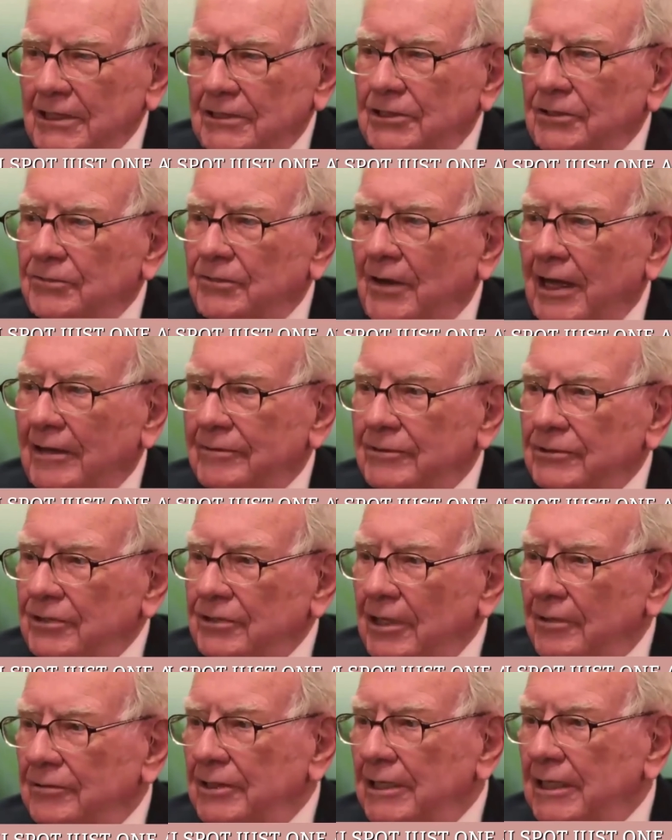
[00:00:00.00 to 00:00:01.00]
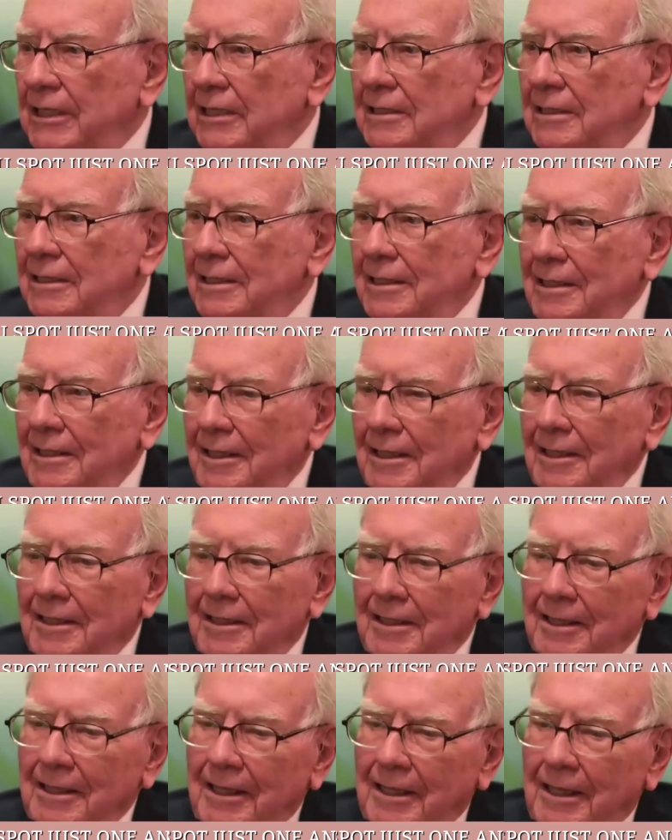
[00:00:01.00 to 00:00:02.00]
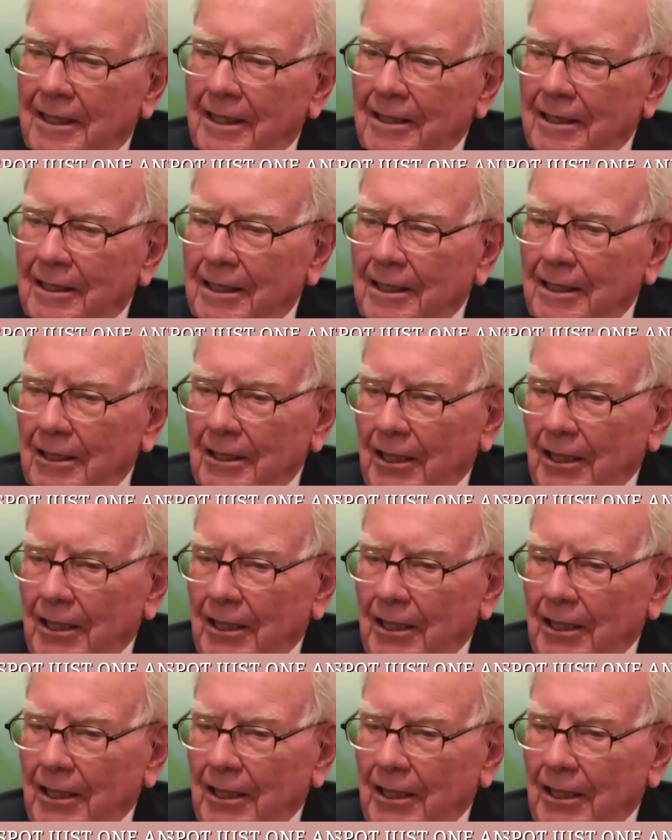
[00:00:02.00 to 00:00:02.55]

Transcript: one and take advantage out of it,